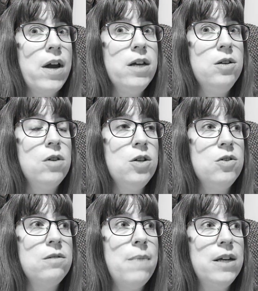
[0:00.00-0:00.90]
okay, you can
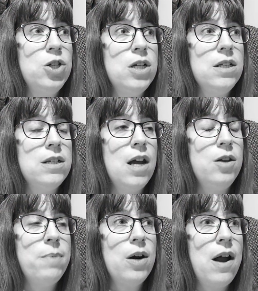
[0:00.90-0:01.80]
use med sheets
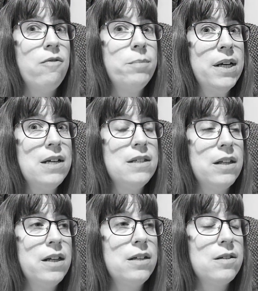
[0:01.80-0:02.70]
and you better have them in case
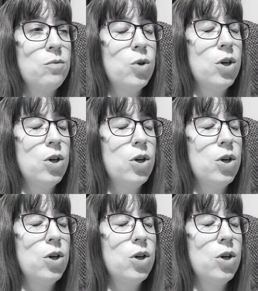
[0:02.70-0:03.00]
the link doesn't